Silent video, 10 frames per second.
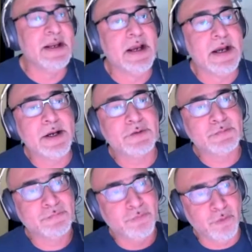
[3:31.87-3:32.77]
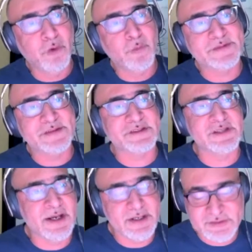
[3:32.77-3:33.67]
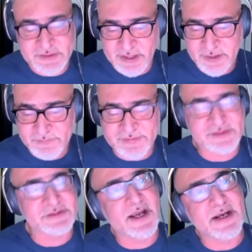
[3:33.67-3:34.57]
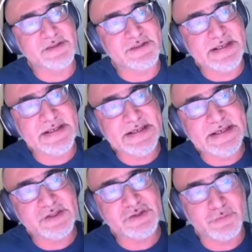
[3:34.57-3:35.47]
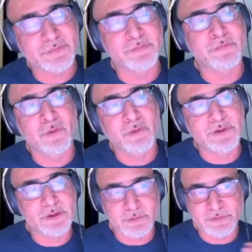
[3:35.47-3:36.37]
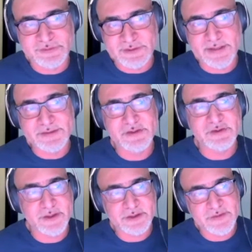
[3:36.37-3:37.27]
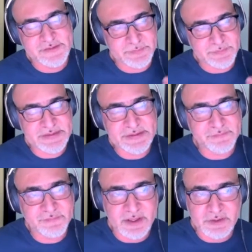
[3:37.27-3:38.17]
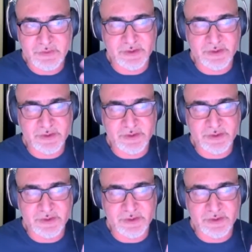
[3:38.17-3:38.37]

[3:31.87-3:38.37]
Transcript: to follow with the slides, I have the slides in each of the folder called slides directory. It's a PDF file, so you can